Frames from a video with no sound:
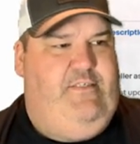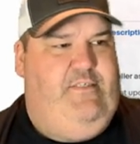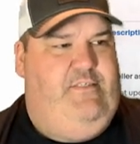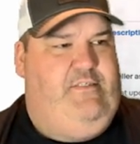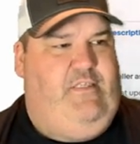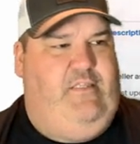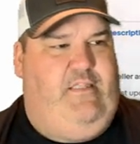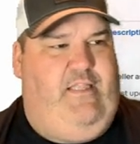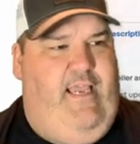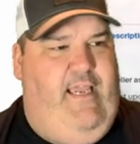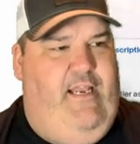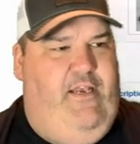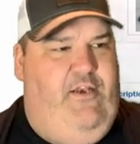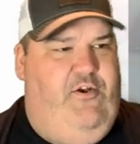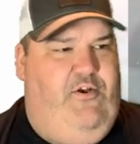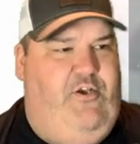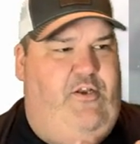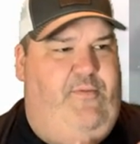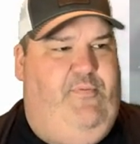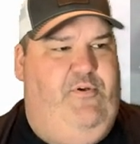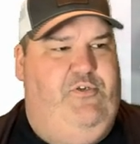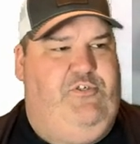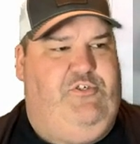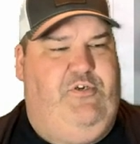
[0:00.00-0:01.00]
It's a lanyard
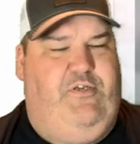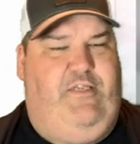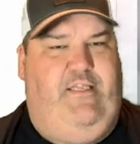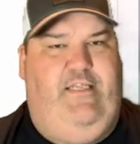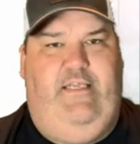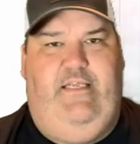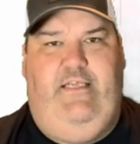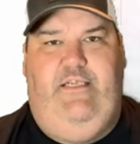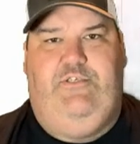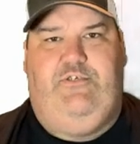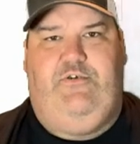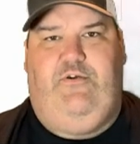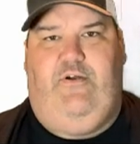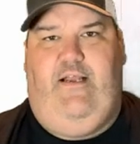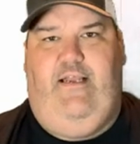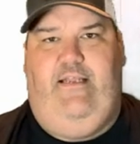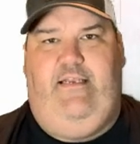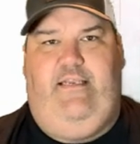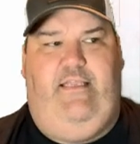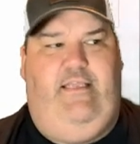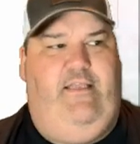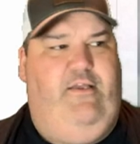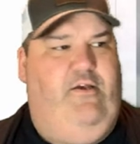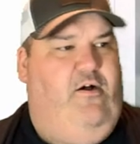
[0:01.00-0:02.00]
you put your keys or
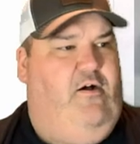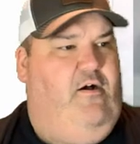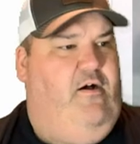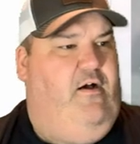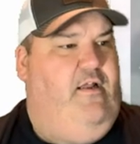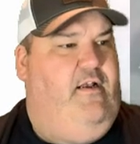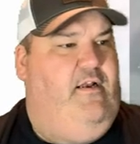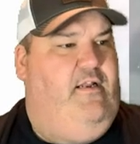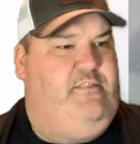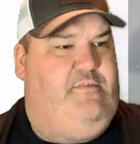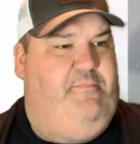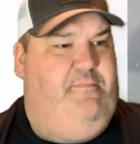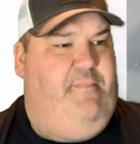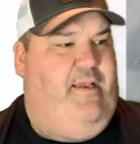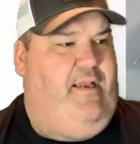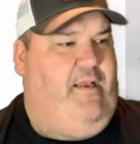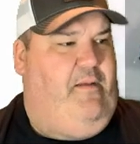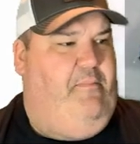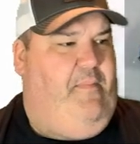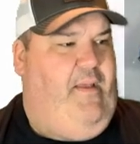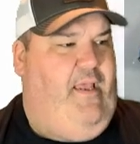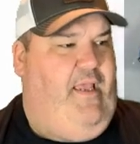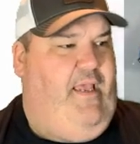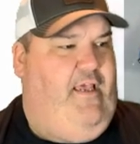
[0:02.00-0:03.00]
ID on. It's
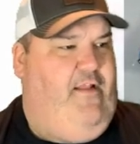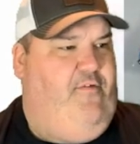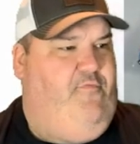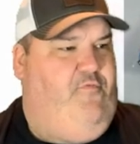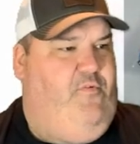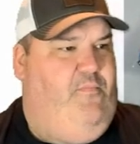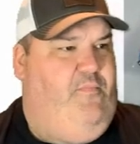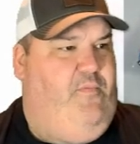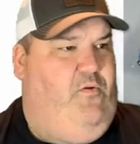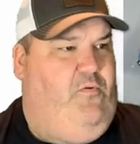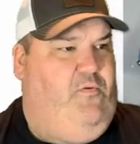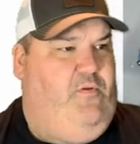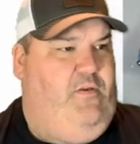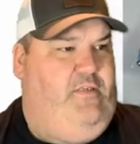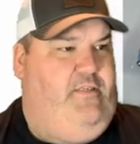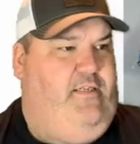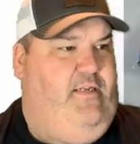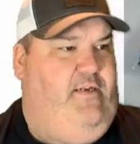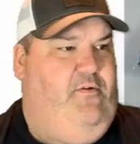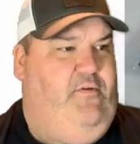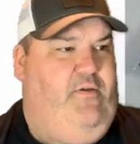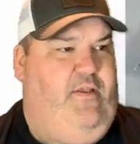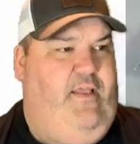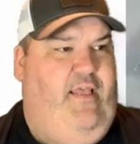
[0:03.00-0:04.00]
Mega Man from the old
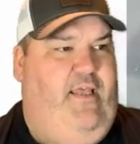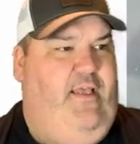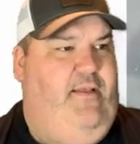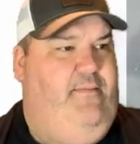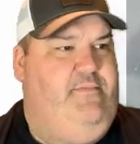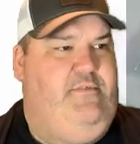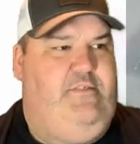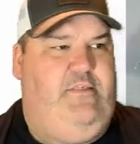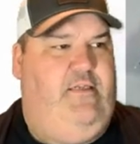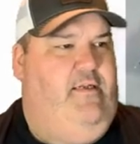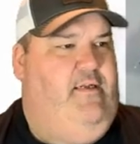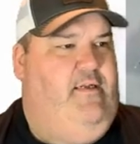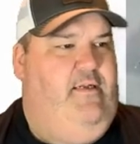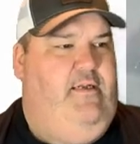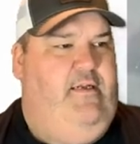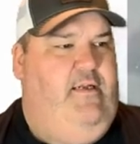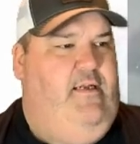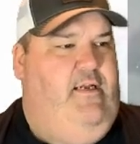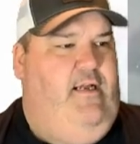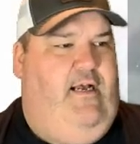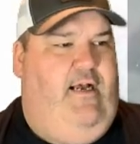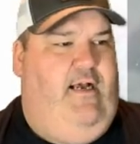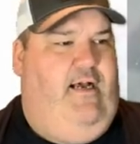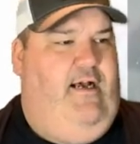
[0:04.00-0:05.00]
Nintendo games.
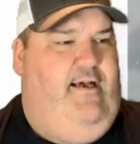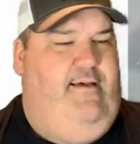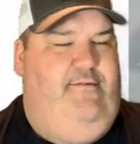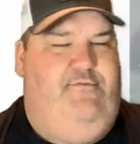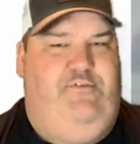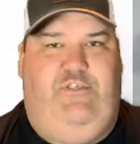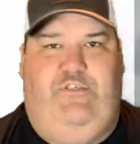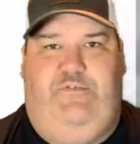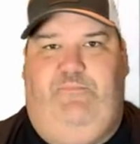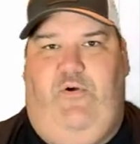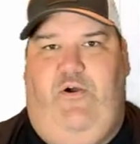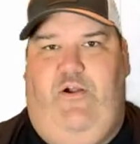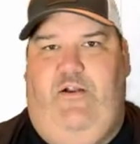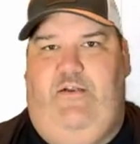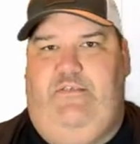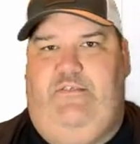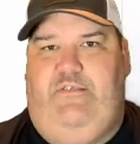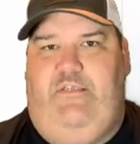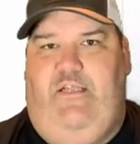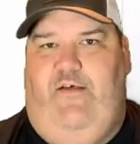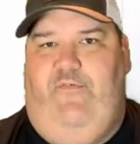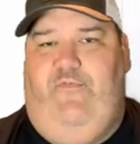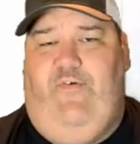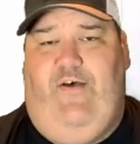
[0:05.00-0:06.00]
Uh, it's just parting
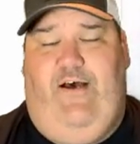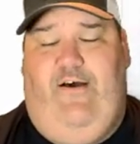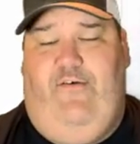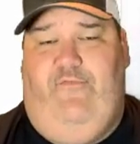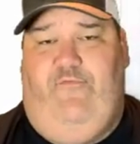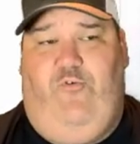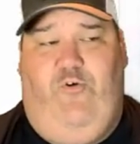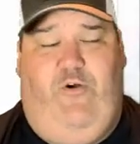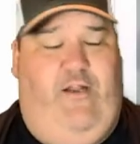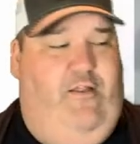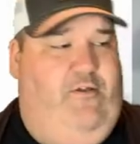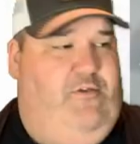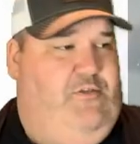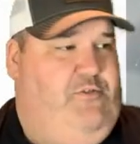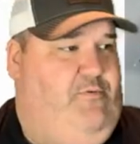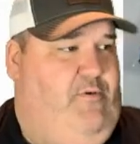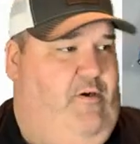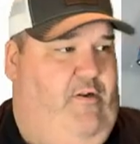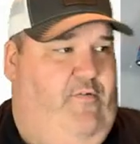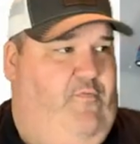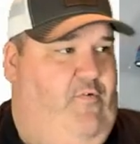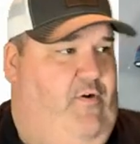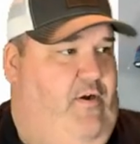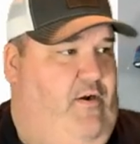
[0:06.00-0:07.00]
stuff out. Four dollars
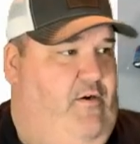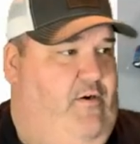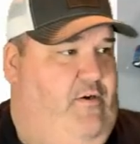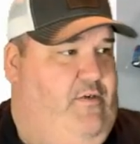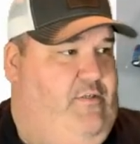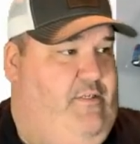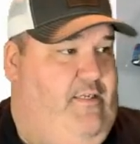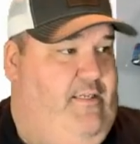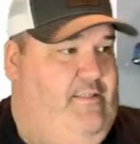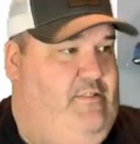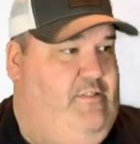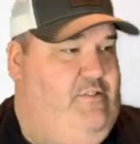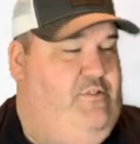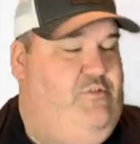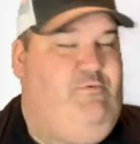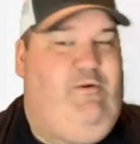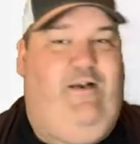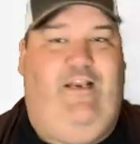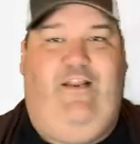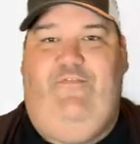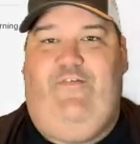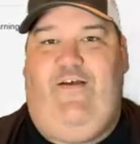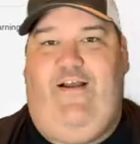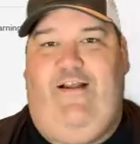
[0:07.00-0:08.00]
twenty five cents.
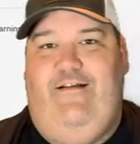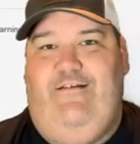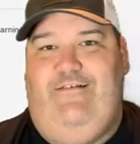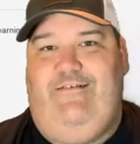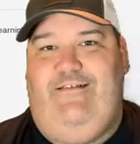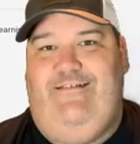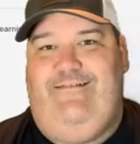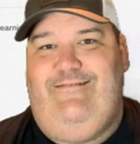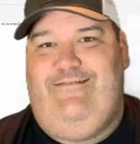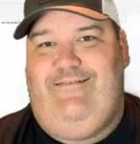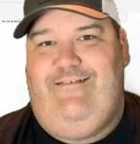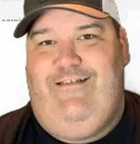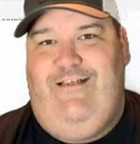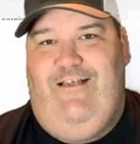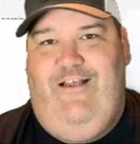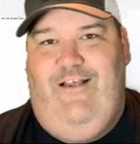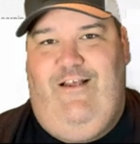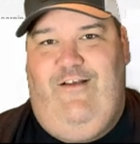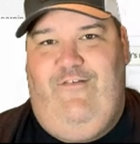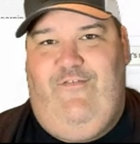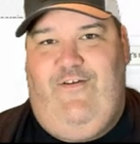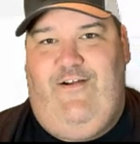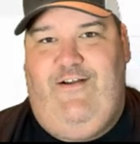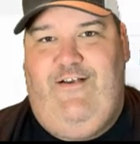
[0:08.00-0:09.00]
Twenty five cents.
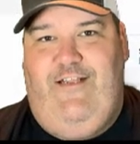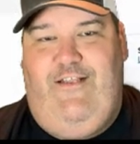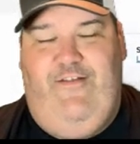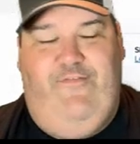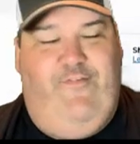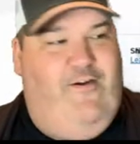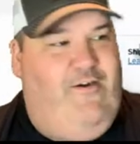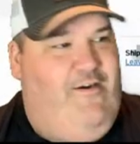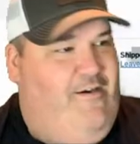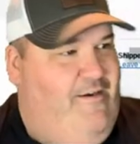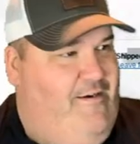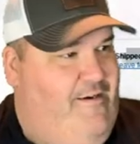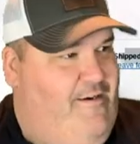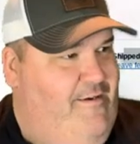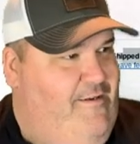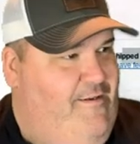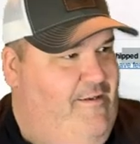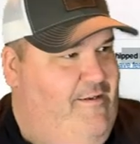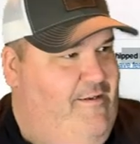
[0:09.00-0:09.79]
Party fire.